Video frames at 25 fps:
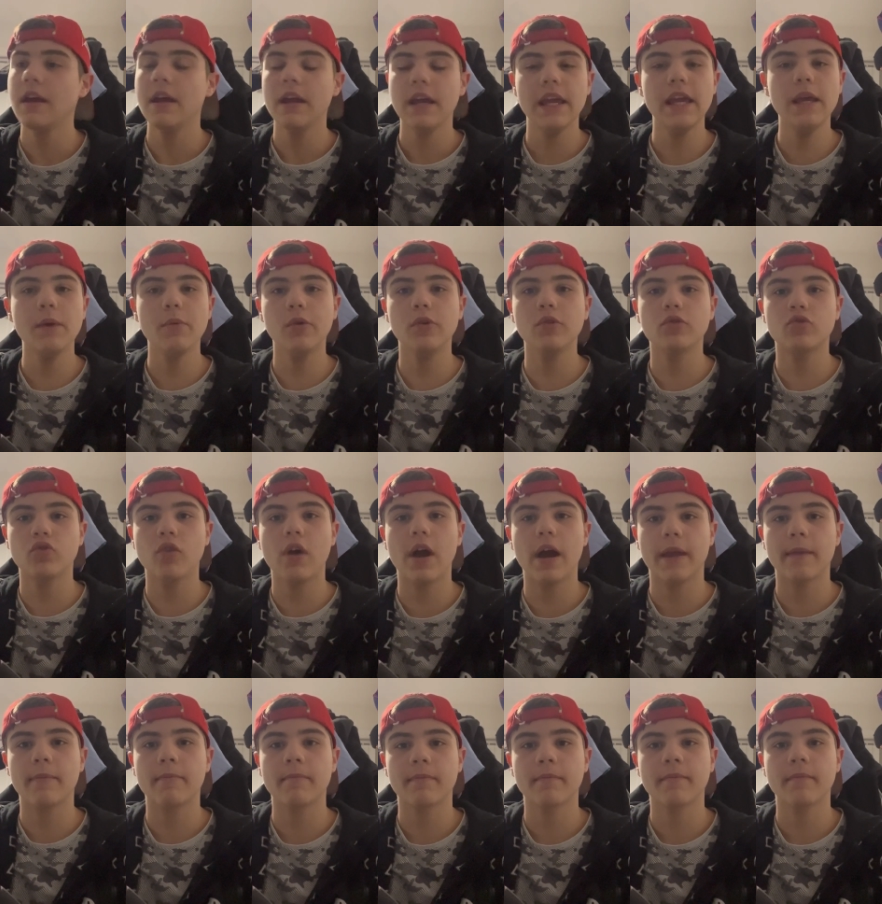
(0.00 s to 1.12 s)
He will try.
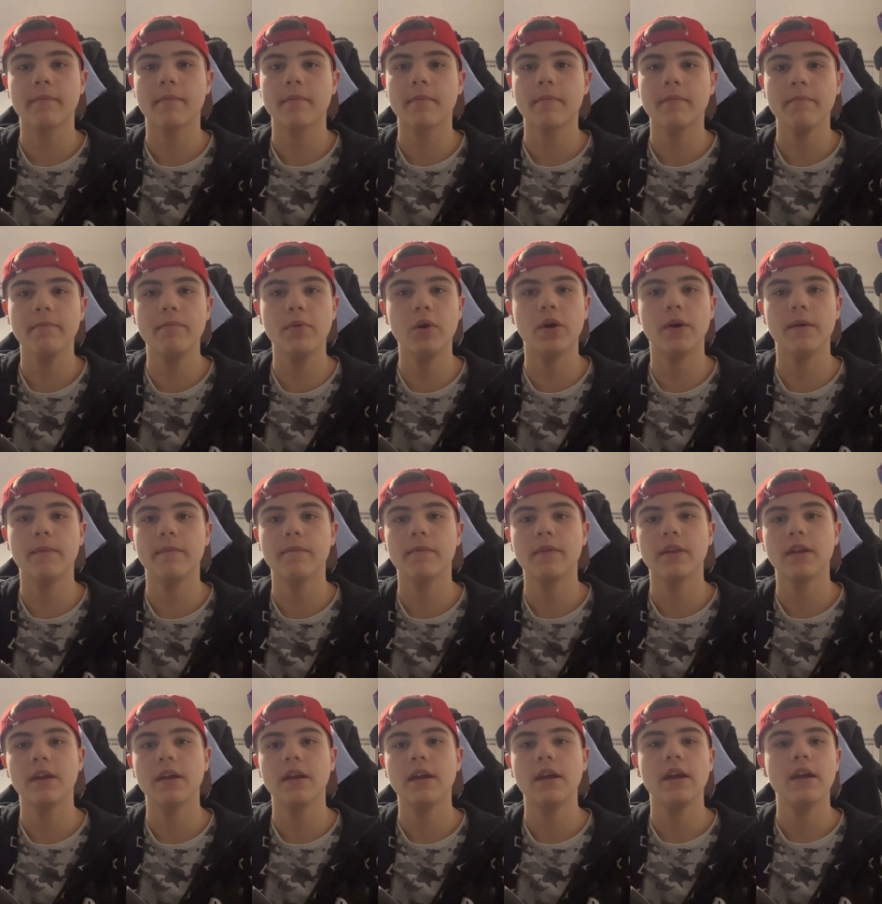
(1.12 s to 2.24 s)
But
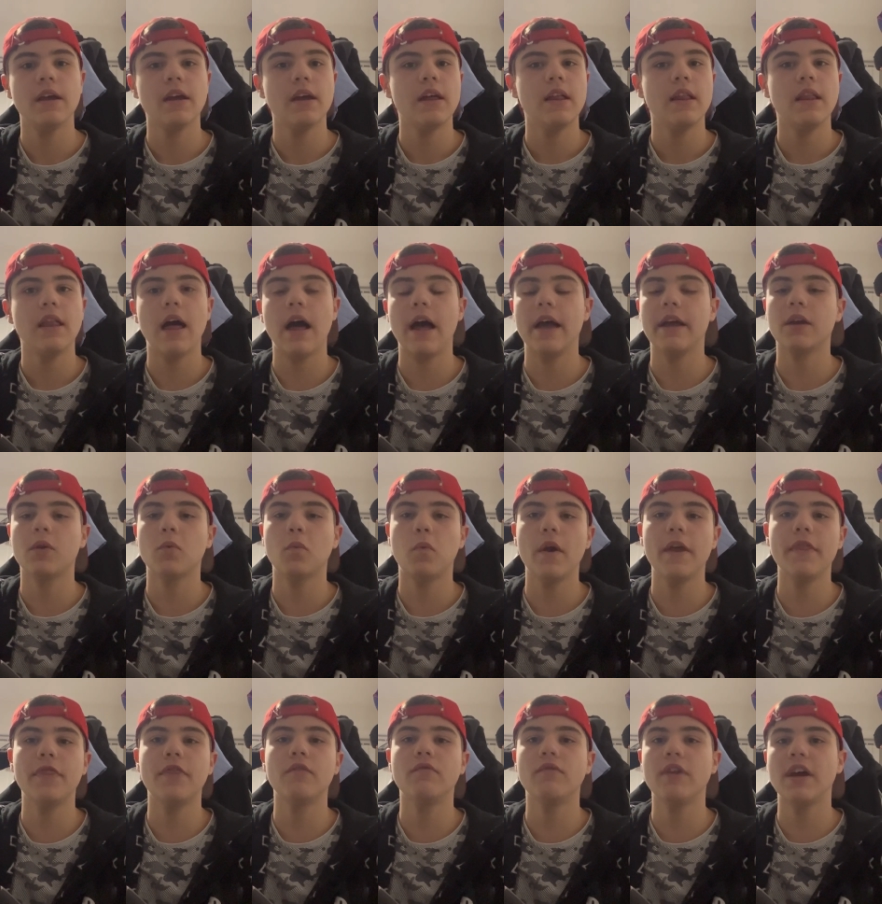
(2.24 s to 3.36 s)
like
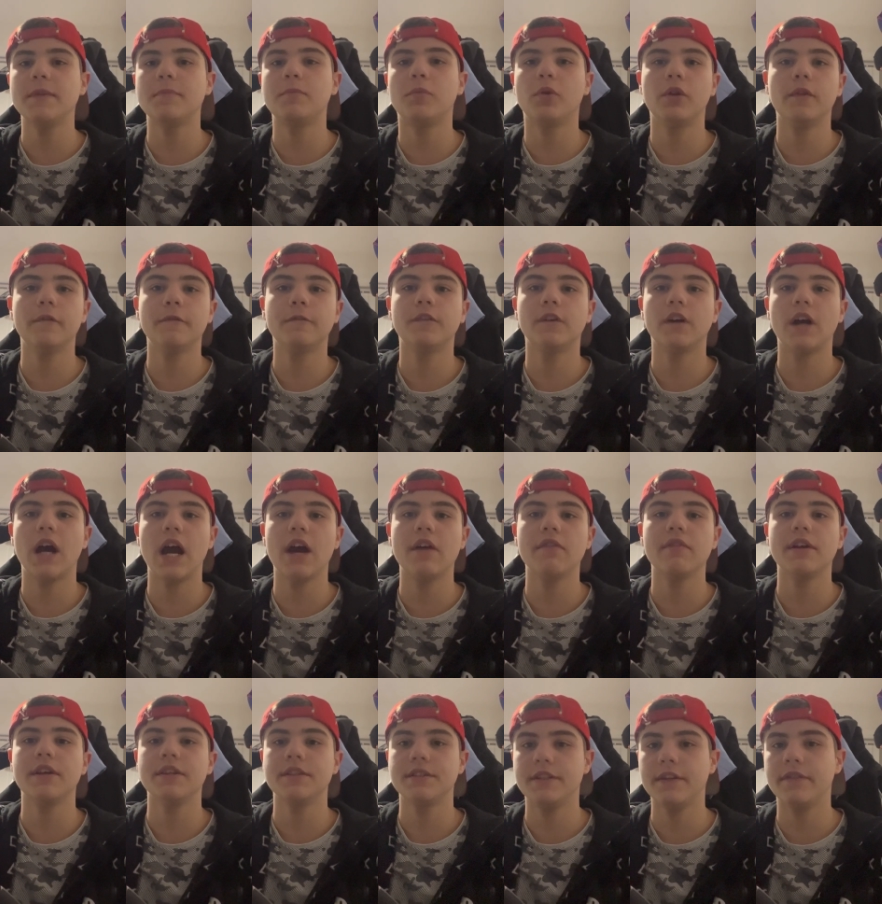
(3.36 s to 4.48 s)
with the Red Bull and
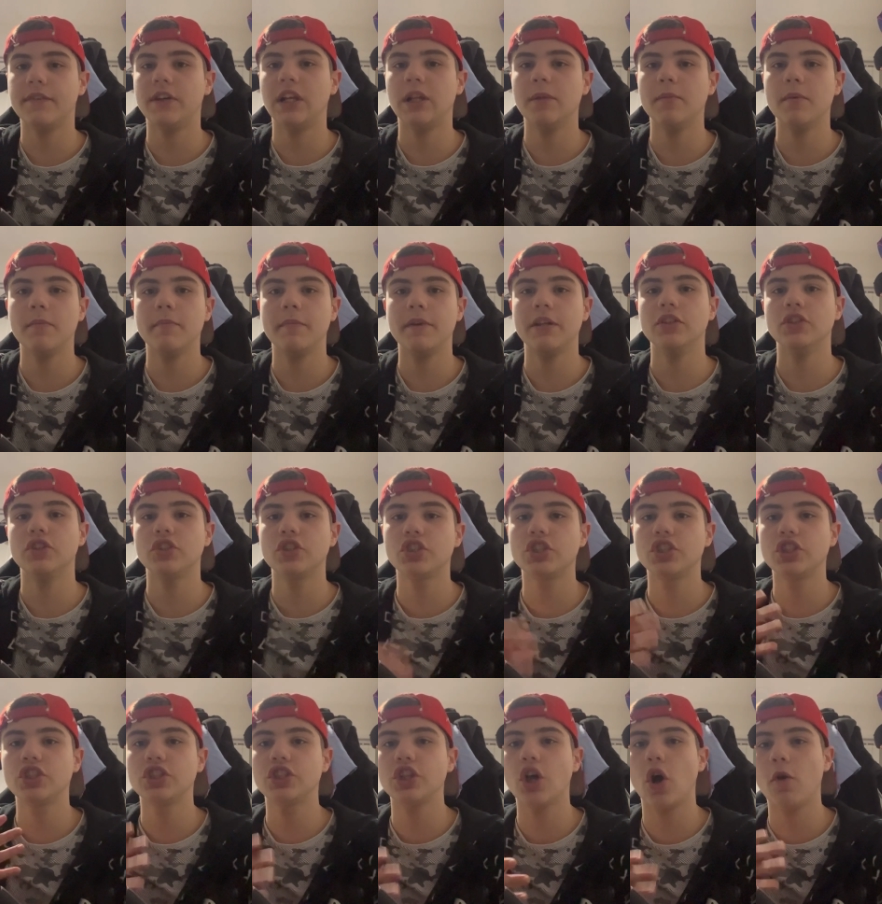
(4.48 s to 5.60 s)
Ferrari's development being
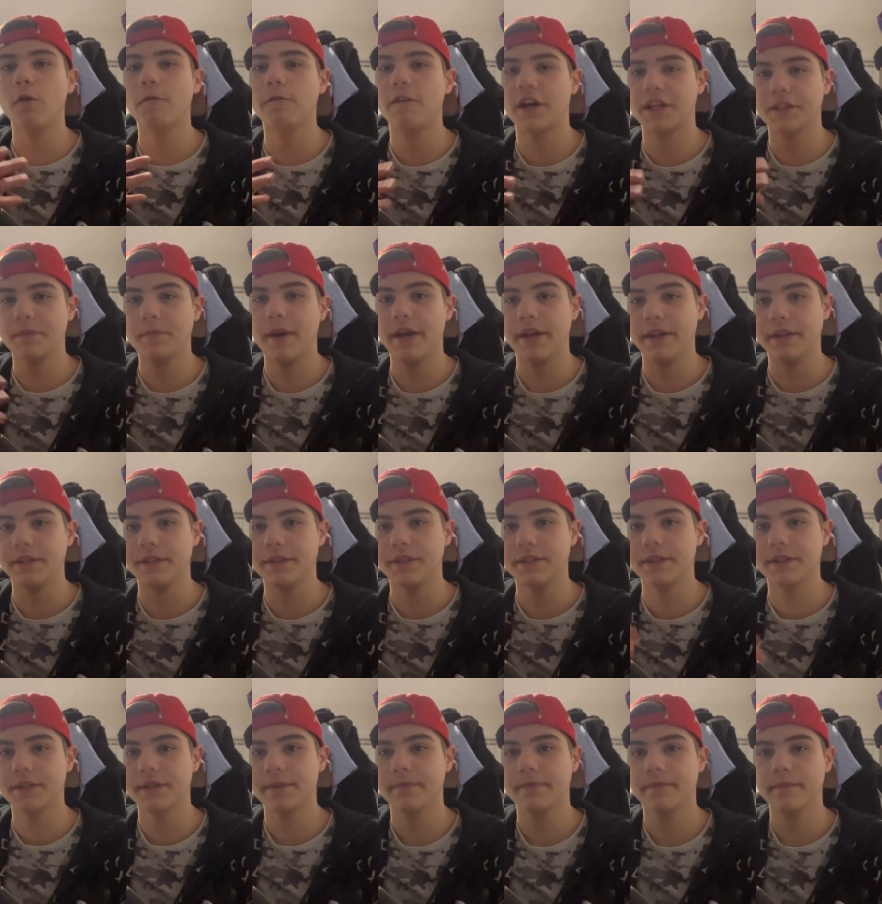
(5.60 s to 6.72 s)
so fast
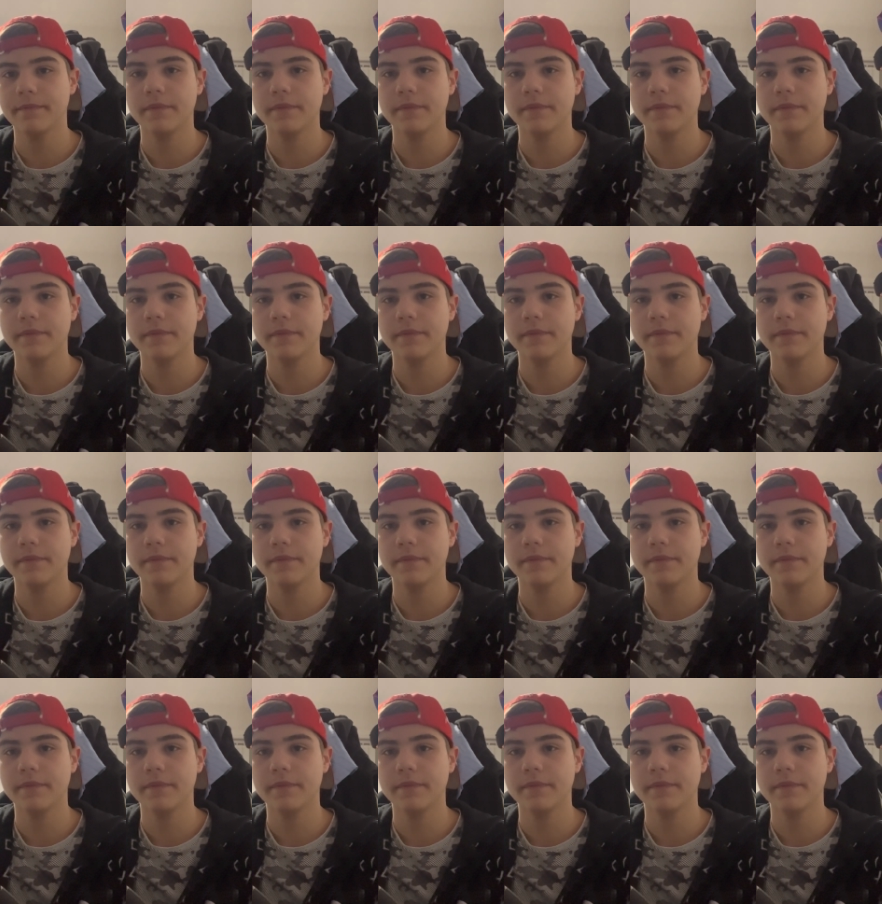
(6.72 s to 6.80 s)
paced,